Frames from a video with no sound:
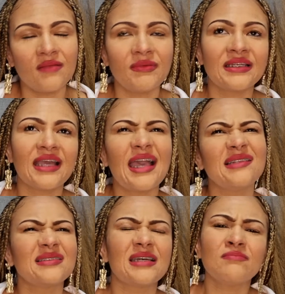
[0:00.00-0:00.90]
But
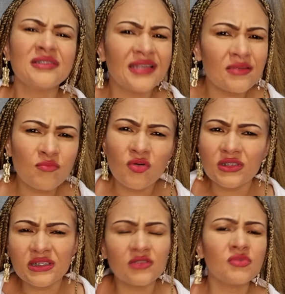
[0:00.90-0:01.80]
guys, numbers are
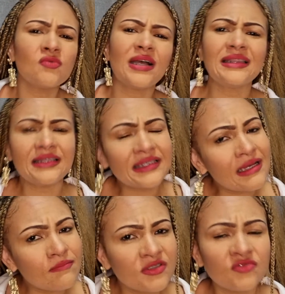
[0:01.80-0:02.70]
important. We want the
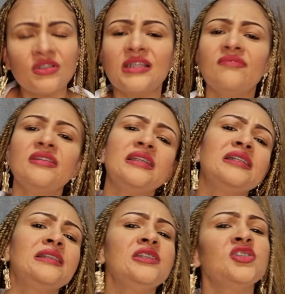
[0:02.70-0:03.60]
numbers. We're living in a
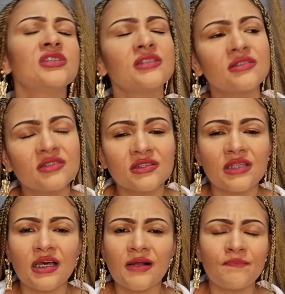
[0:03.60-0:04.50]
digital
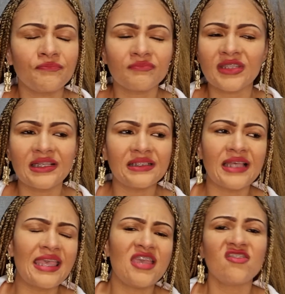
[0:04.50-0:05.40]

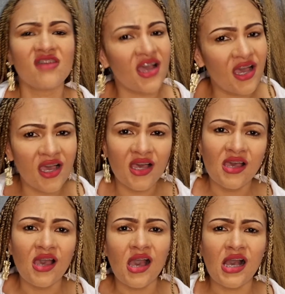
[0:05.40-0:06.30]
era.
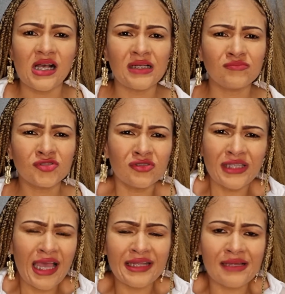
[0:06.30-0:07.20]
So
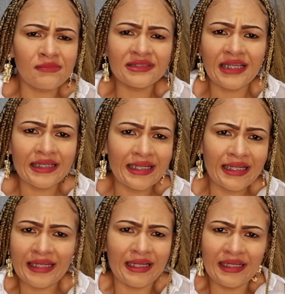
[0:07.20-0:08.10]
yeah, numbers
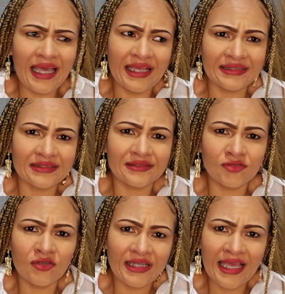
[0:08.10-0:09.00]
are nice.
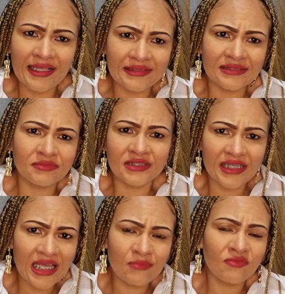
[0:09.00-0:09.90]
So like,
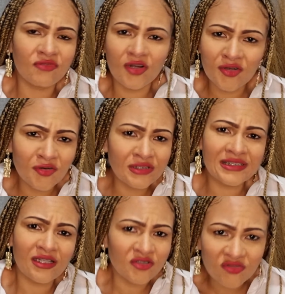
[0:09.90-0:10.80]
subscribe, follow,
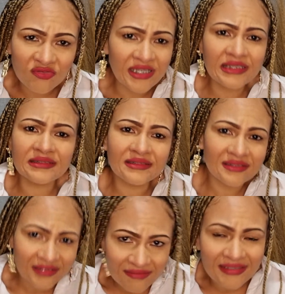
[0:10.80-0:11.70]
tell your friends,
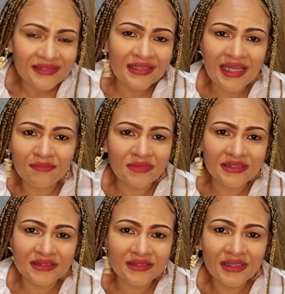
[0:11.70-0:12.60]
give us the numbers.